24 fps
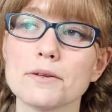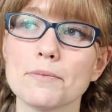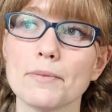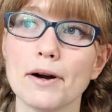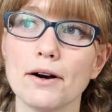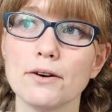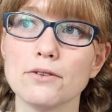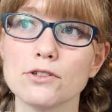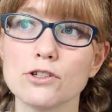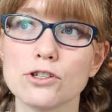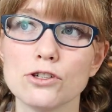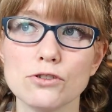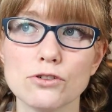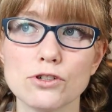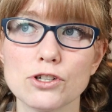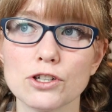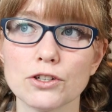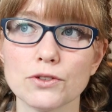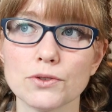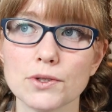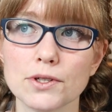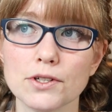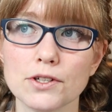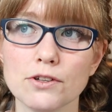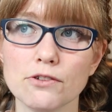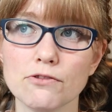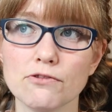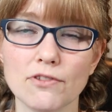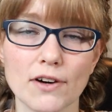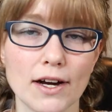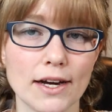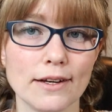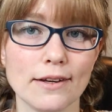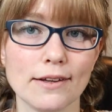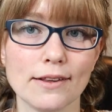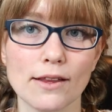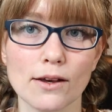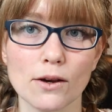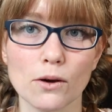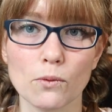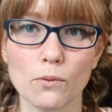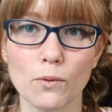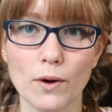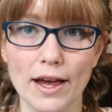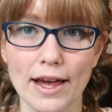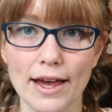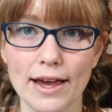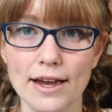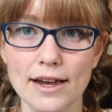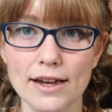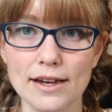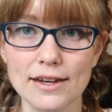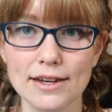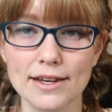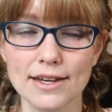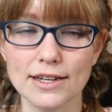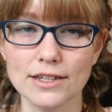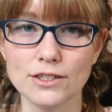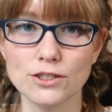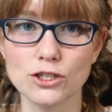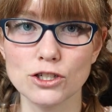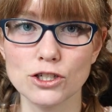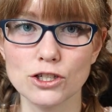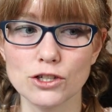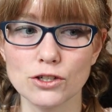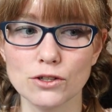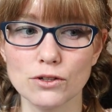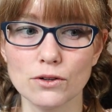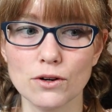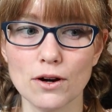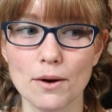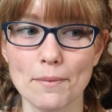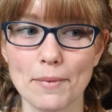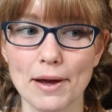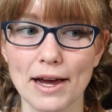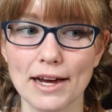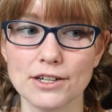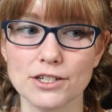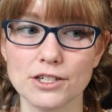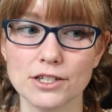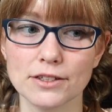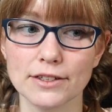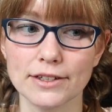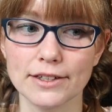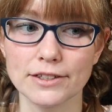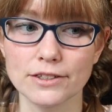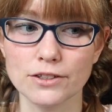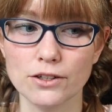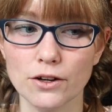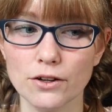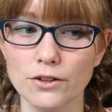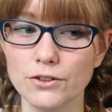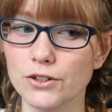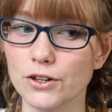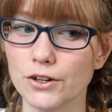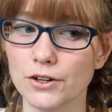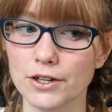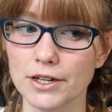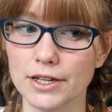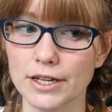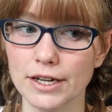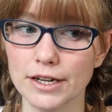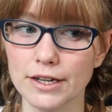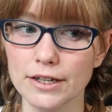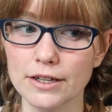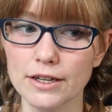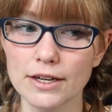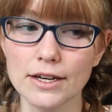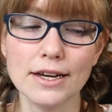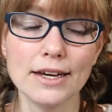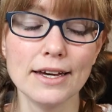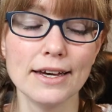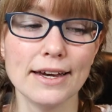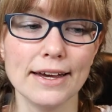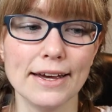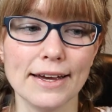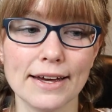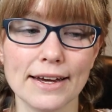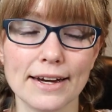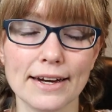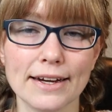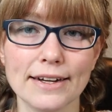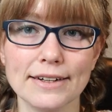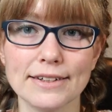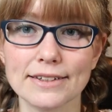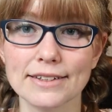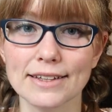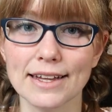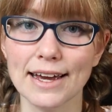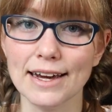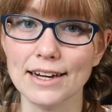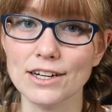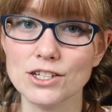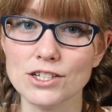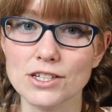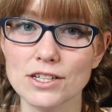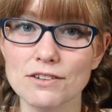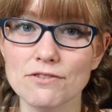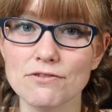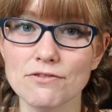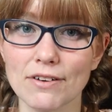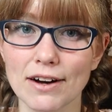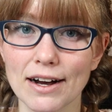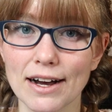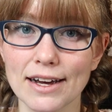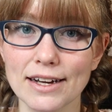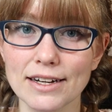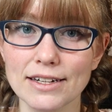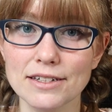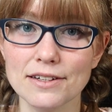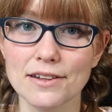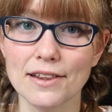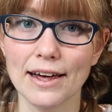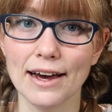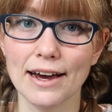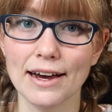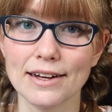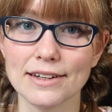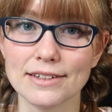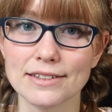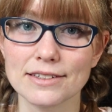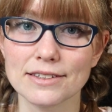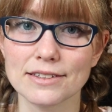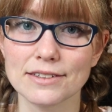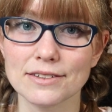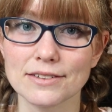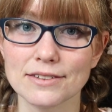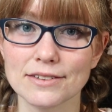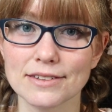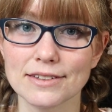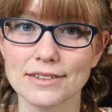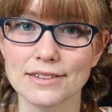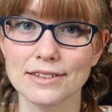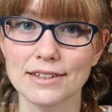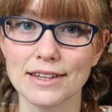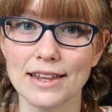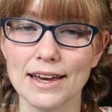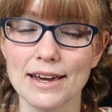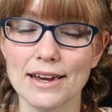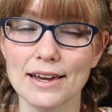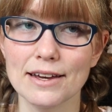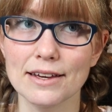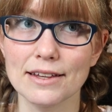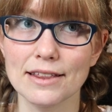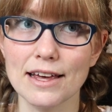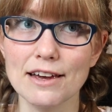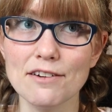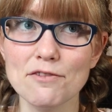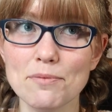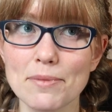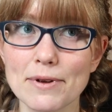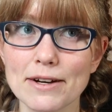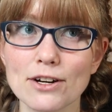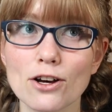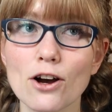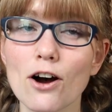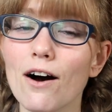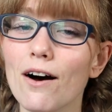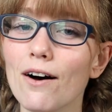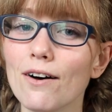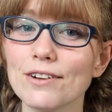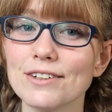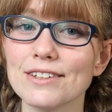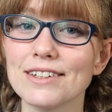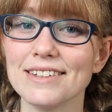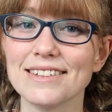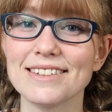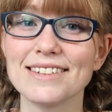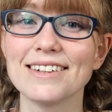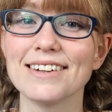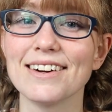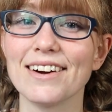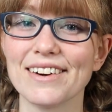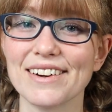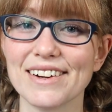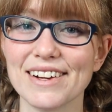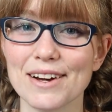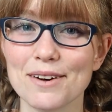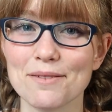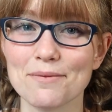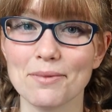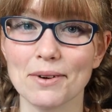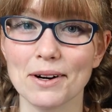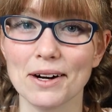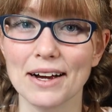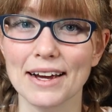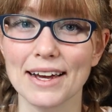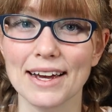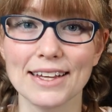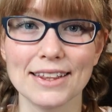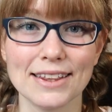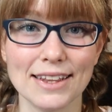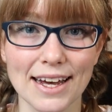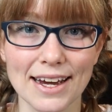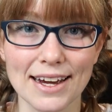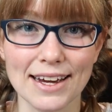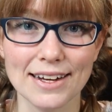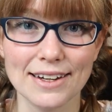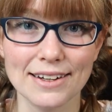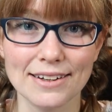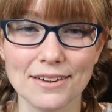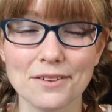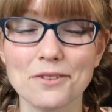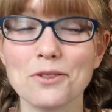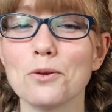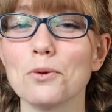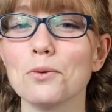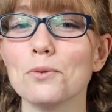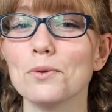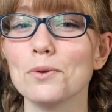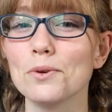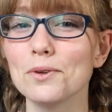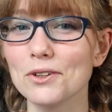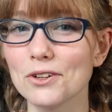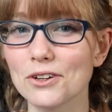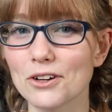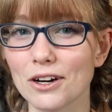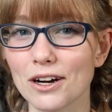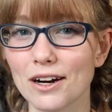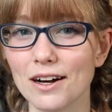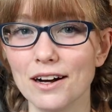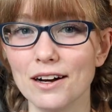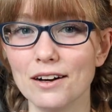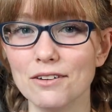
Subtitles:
it's about two children who find their way into a magic land called Narnia, and they actually find that they've been called into Narnia by a lion, the ruler